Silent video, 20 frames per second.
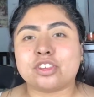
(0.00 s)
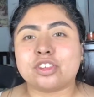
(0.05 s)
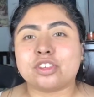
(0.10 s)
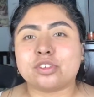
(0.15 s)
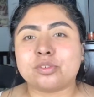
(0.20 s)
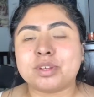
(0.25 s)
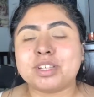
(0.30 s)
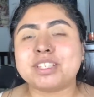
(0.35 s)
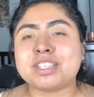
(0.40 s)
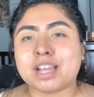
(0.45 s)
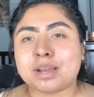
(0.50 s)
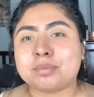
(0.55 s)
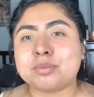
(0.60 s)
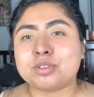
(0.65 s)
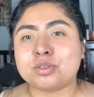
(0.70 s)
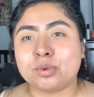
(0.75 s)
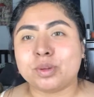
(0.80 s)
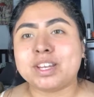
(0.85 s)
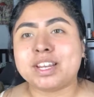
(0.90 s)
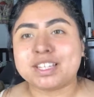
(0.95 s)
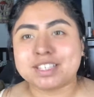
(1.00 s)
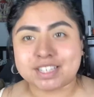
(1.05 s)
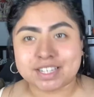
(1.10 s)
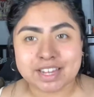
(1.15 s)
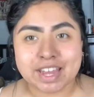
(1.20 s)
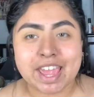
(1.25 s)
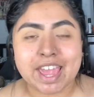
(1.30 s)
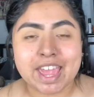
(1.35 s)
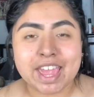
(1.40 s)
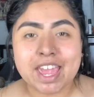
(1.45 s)
3 times doing it
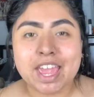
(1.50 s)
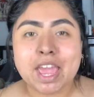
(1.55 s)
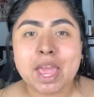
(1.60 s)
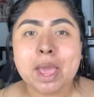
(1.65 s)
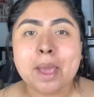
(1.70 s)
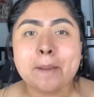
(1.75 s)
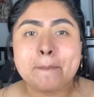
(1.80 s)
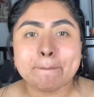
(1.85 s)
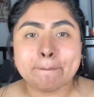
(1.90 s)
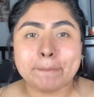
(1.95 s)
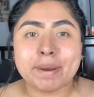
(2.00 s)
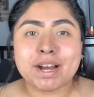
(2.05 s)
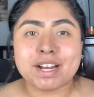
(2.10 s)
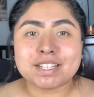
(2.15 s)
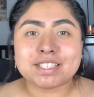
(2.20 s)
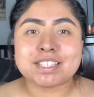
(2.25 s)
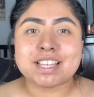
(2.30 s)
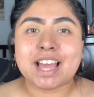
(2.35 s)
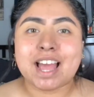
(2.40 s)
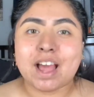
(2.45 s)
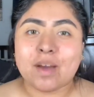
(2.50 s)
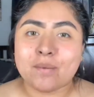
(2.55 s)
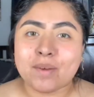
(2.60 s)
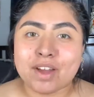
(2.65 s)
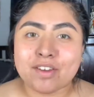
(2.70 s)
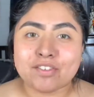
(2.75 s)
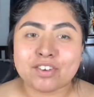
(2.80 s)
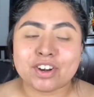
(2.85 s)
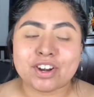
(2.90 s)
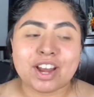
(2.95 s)
today, but
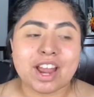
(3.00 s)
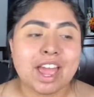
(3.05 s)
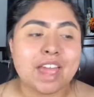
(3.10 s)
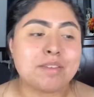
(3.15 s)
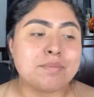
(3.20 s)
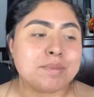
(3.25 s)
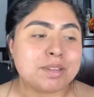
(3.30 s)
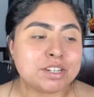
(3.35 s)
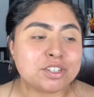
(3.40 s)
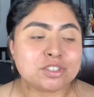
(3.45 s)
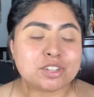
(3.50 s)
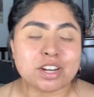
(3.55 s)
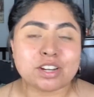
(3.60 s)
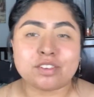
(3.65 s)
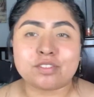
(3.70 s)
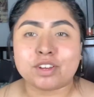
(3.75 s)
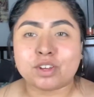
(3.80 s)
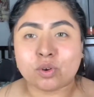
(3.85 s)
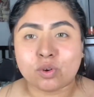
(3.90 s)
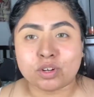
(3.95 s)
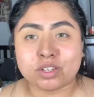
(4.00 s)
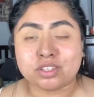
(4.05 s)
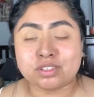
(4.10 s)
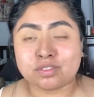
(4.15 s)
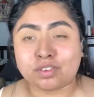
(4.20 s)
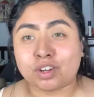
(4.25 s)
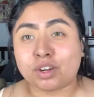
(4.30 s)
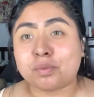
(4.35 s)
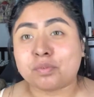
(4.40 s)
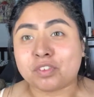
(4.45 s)
however, I've been trying to record this
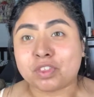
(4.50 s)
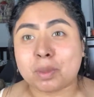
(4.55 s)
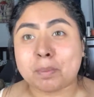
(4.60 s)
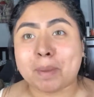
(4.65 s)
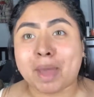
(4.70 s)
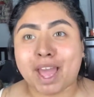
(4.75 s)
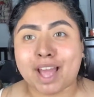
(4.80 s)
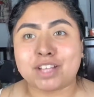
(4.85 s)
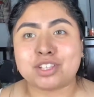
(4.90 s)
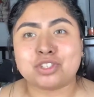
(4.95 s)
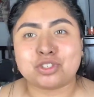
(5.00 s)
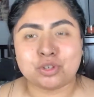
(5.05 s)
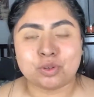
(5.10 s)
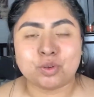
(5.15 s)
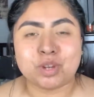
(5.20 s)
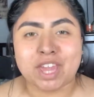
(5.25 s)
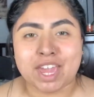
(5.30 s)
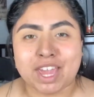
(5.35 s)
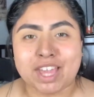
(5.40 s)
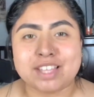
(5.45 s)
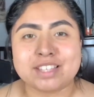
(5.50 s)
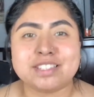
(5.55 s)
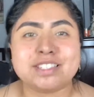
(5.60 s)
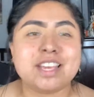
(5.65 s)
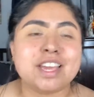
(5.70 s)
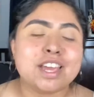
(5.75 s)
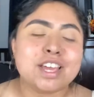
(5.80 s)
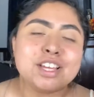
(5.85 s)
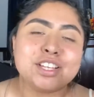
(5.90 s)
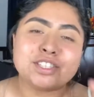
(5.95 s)
video for the past 2 days.
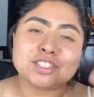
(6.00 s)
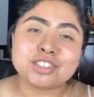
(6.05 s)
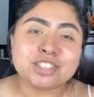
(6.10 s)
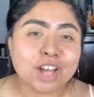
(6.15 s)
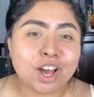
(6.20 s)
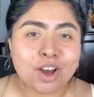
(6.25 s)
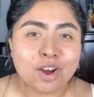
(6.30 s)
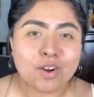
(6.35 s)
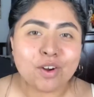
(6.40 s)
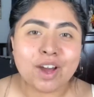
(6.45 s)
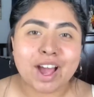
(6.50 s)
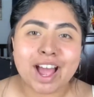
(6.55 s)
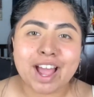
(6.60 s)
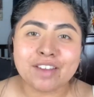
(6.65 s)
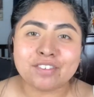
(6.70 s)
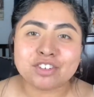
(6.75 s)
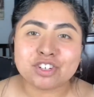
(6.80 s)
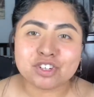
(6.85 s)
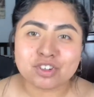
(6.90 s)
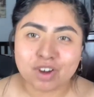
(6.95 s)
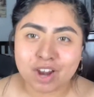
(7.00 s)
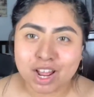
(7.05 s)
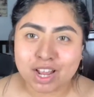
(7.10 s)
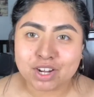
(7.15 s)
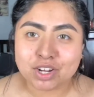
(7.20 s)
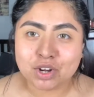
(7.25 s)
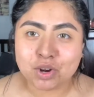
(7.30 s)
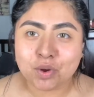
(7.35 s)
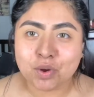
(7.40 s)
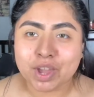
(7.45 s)
So, I've
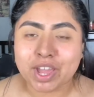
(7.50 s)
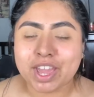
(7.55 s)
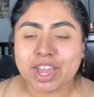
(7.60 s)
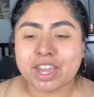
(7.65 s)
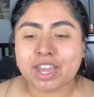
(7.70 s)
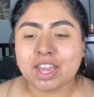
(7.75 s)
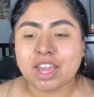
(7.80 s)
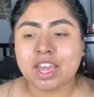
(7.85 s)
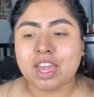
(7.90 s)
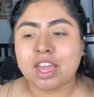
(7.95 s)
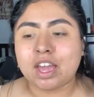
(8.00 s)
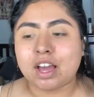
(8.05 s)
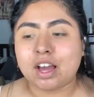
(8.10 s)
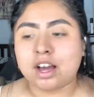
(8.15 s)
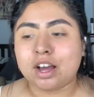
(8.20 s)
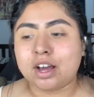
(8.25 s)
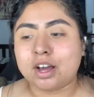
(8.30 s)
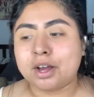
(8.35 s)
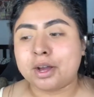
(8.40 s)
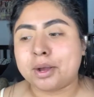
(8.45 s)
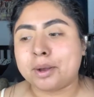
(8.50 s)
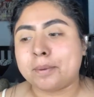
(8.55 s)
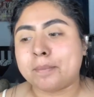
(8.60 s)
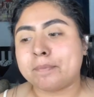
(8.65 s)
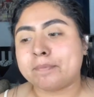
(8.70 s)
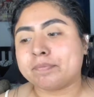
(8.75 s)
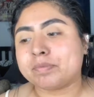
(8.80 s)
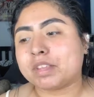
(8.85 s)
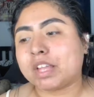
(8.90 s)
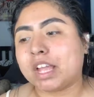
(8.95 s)
tried doing a
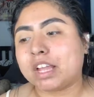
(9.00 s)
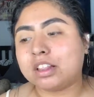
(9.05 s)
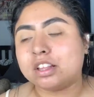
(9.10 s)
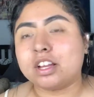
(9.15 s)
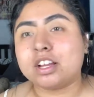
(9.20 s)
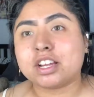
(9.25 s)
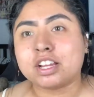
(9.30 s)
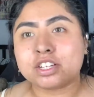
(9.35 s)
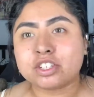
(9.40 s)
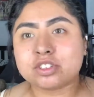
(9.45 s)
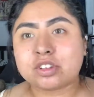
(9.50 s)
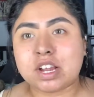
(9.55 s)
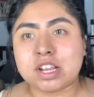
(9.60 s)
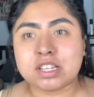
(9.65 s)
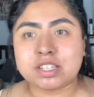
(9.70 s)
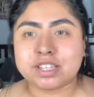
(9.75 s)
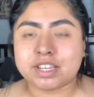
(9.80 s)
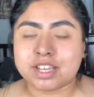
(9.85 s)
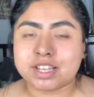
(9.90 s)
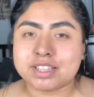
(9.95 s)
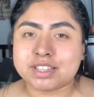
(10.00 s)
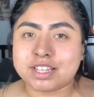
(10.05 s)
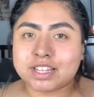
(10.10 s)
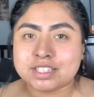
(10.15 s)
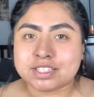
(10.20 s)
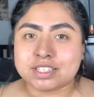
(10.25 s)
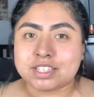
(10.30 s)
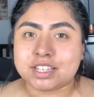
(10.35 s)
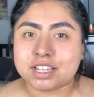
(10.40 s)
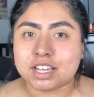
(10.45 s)
look and trying to
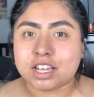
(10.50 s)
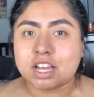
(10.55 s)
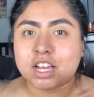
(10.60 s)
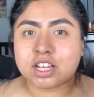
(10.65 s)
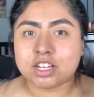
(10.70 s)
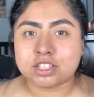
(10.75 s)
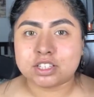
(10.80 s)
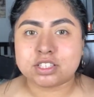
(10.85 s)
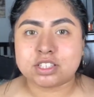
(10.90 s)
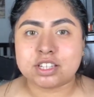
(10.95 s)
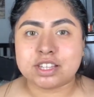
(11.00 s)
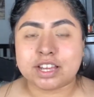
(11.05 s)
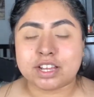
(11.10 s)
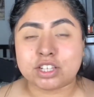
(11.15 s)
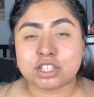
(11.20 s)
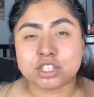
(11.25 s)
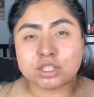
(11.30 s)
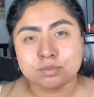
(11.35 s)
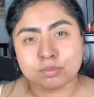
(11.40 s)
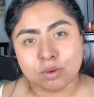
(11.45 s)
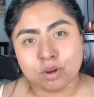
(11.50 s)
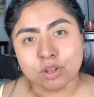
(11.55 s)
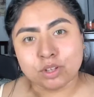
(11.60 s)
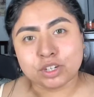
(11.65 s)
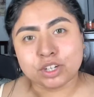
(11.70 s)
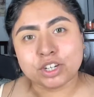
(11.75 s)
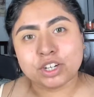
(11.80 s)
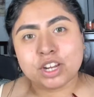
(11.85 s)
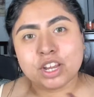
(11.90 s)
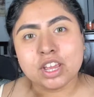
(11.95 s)
condense it to like a
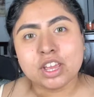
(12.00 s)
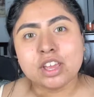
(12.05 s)
smaller